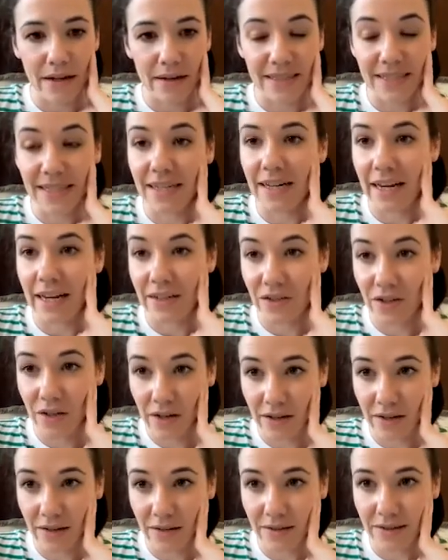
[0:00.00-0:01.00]
teenage
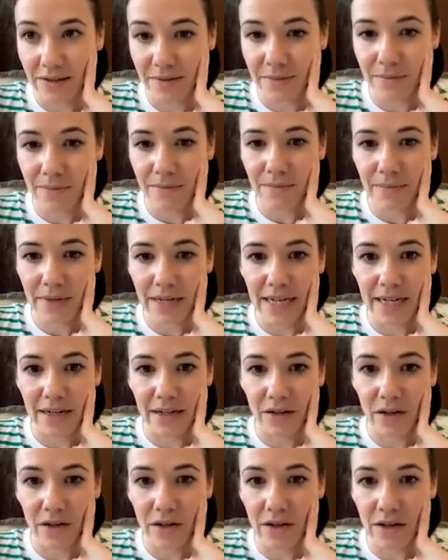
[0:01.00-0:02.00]
girls
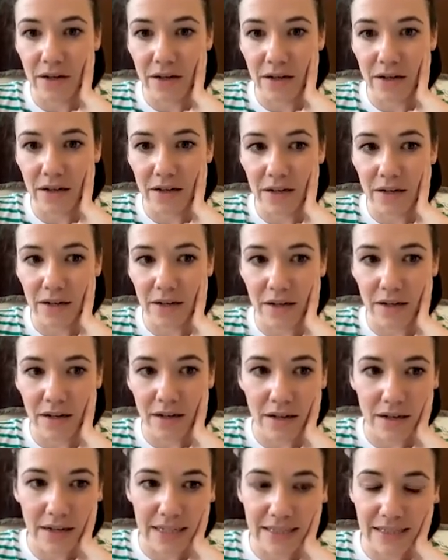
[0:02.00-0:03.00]
in
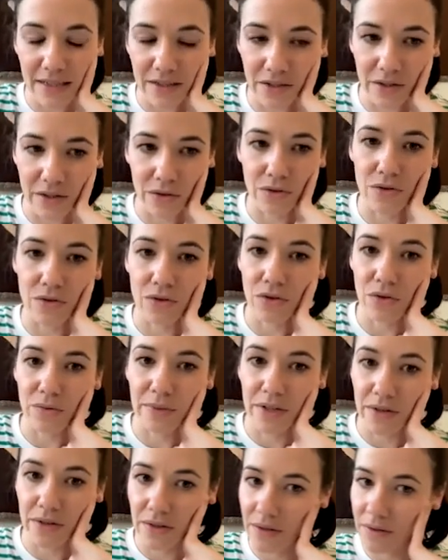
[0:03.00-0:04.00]
a city called
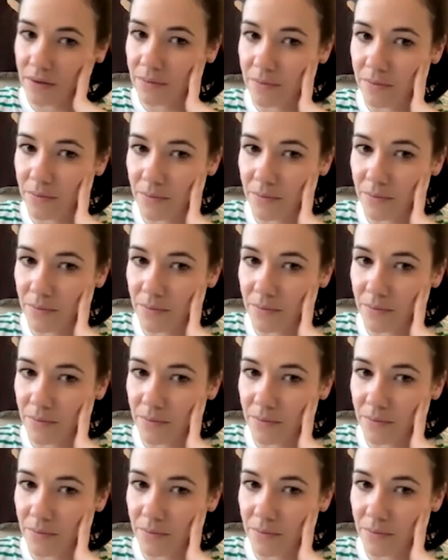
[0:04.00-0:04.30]
Umeå.